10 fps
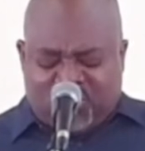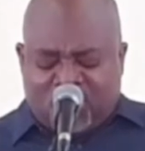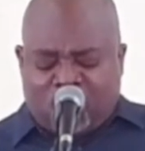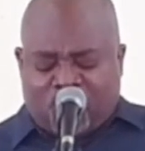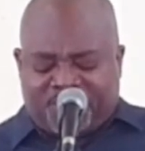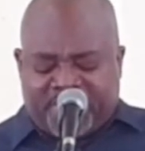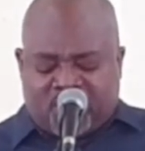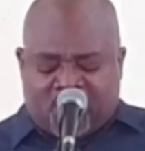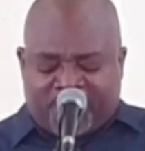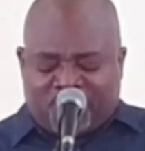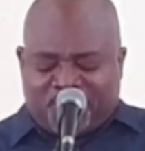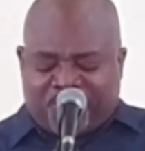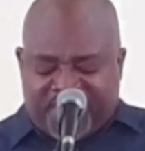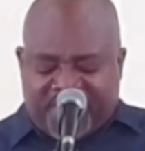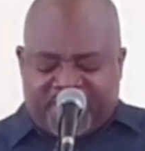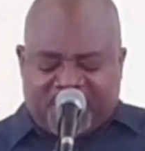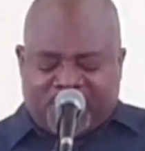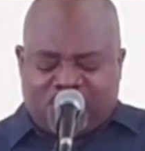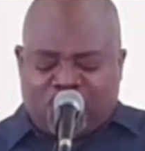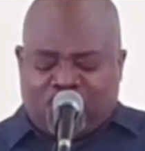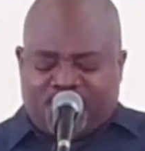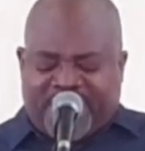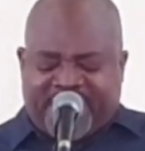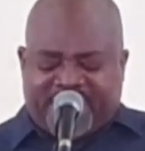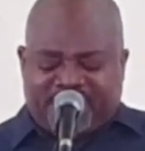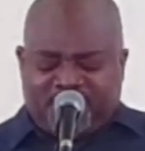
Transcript: hope, dear Lord, we pray and hope that